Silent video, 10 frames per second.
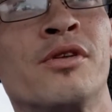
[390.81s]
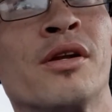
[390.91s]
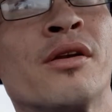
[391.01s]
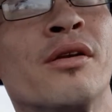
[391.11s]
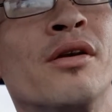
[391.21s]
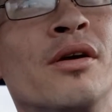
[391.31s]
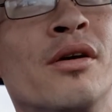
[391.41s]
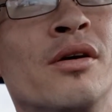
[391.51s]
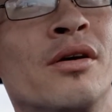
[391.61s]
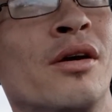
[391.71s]

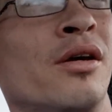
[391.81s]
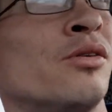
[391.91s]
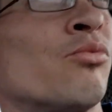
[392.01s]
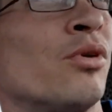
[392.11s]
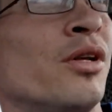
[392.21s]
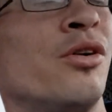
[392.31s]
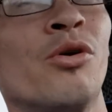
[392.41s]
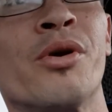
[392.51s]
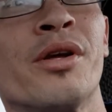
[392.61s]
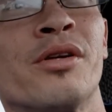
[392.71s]
and He's really doing it.